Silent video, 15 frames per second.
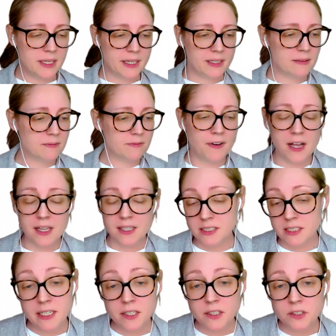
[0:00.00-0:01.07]
that
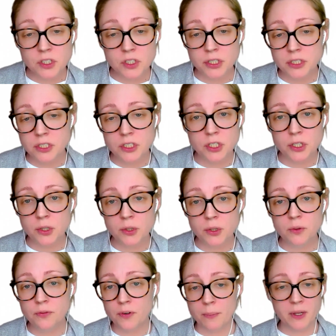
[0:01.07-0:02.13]
volunteers could
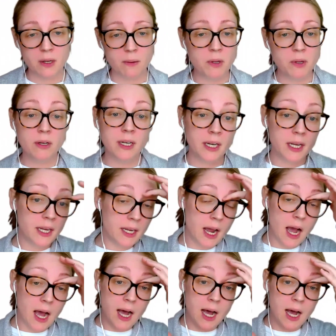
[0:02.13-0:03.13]
do from the community